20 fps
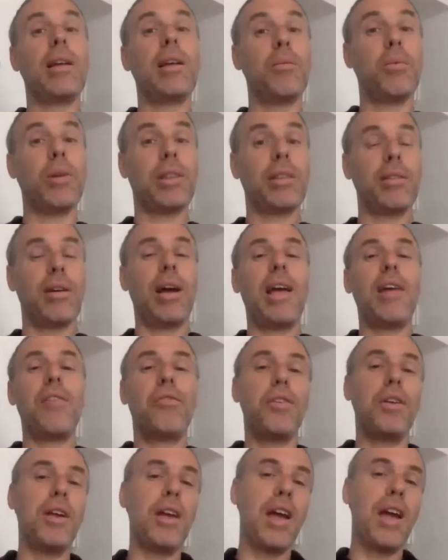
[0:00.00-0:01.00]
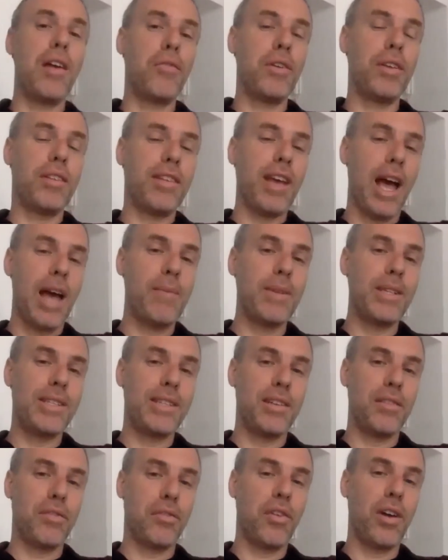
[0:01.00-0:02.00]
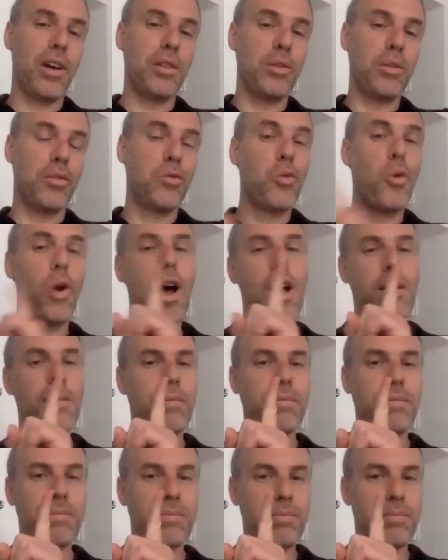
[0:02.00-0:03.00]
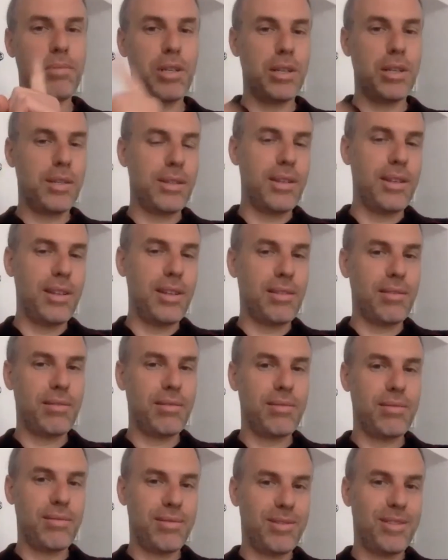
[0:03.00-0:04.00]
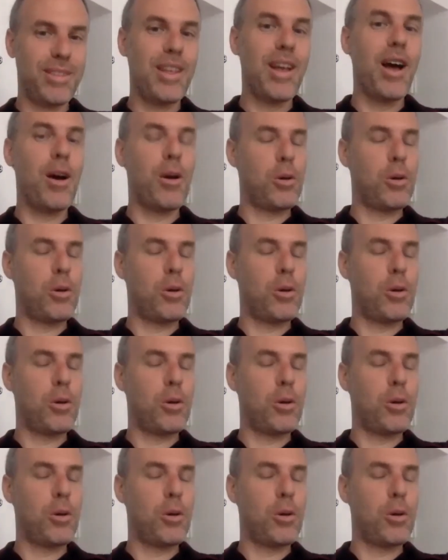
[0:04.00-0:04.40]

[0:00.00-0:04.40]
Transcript: But every time it's in front of one person. Oh, okay.